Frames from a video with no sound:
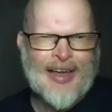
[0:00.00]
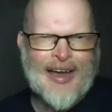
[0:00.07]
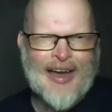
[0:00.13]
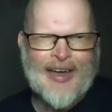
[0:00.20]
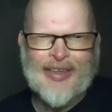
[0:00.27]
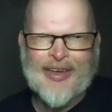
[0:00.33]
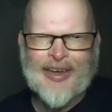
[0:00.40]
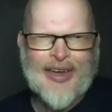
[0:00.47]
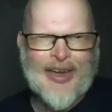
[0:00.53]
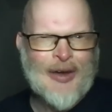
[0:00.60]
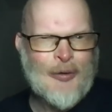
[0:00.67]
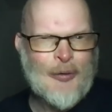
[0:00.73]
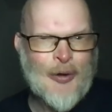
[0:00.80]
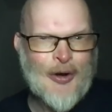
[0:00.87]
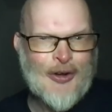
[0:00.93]
I think
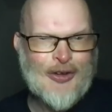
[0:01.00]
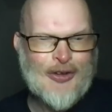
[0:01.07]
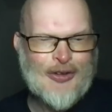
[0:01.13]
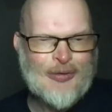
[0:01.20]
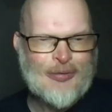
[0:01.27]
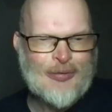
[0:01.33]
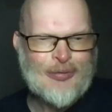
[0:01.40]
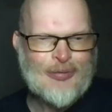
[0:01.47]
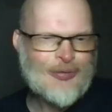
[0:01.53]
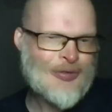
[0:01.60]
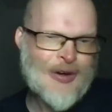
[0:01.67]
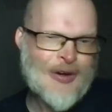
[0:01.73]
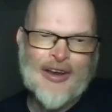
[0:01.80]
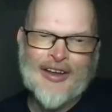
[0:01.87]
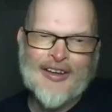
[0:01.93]
it works
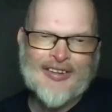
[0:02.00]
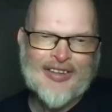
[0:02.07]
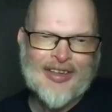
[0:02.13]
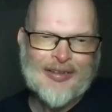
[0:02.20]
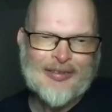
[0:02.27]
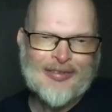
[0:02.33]
very nicely.